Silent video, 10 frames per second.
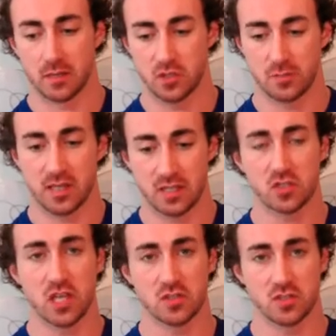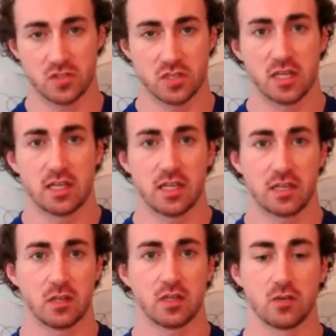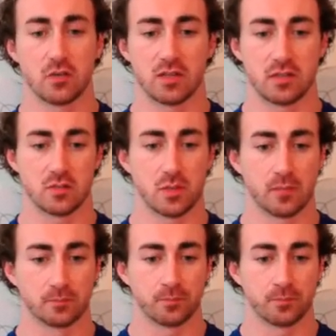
making changes in your eating as well.